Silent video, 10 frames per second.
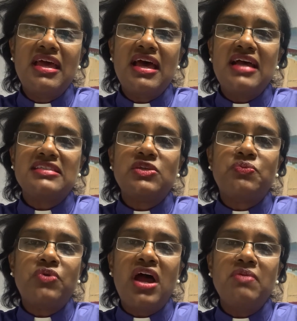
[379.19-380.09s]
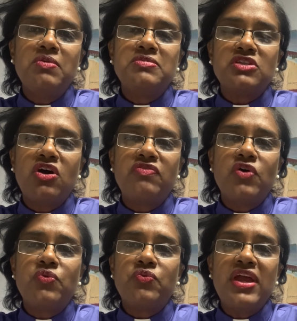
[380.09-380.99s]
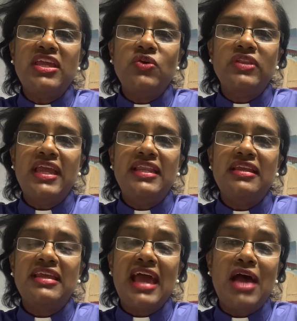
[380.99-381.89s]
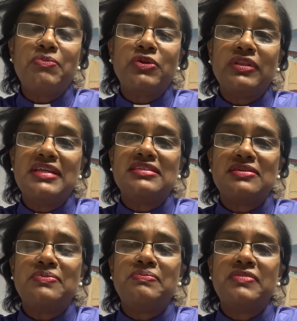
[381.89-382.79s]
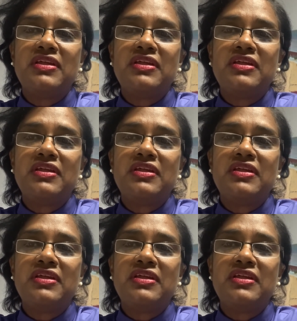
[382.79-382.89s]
as the problems of unregulated capitalism,